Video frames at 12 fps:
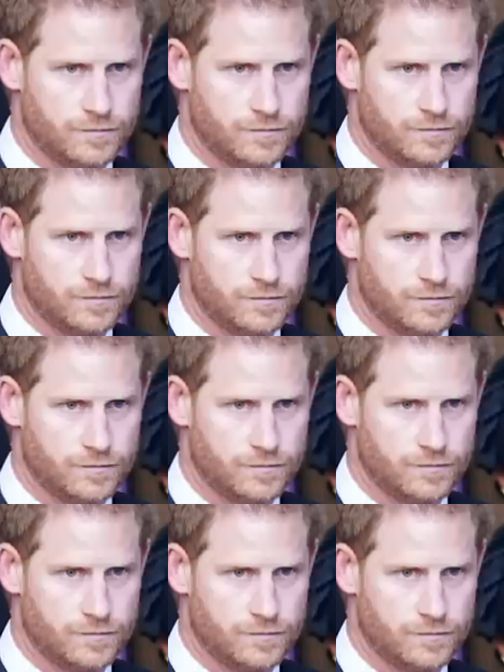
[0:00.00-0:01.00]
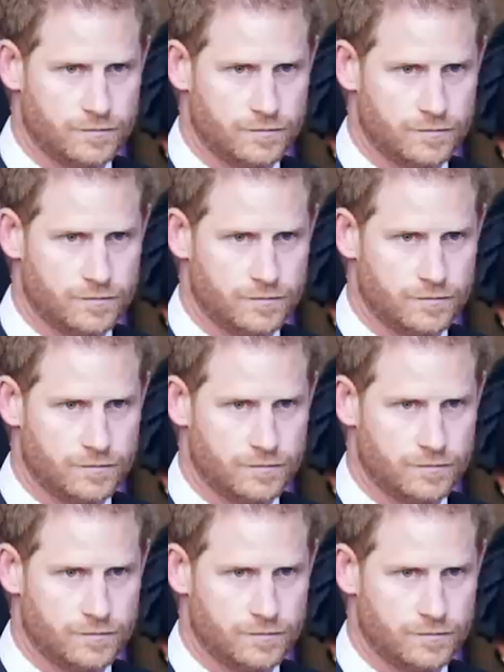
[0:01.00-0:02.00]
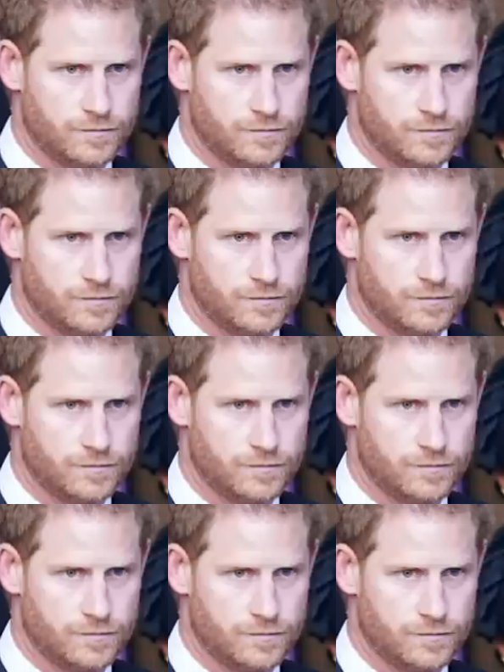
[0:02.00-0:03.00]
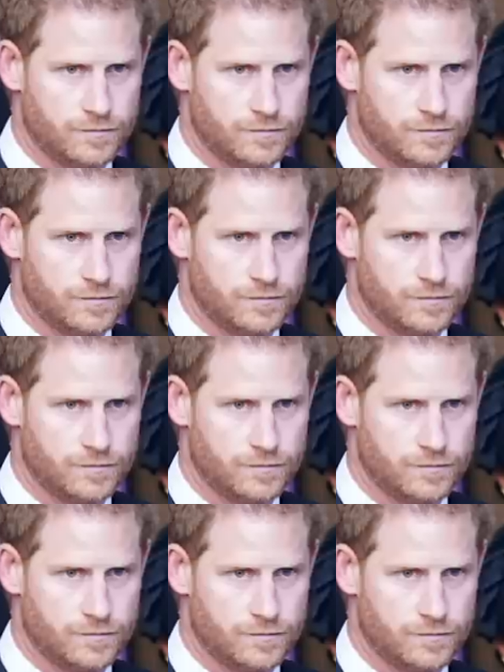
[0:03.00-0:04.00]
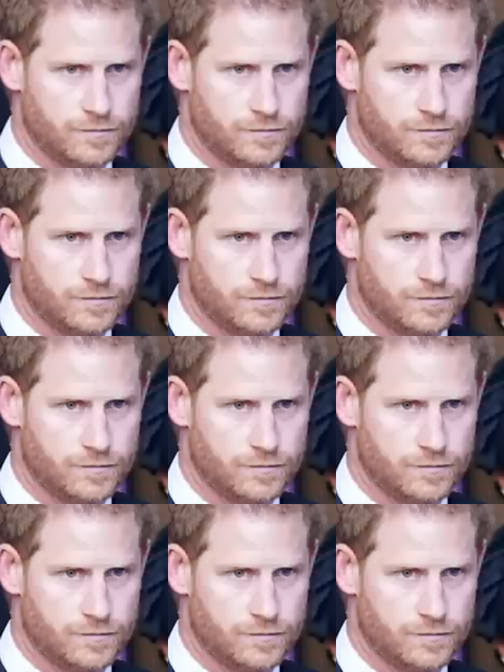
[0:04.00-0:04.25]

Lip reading: This person isn't speaking.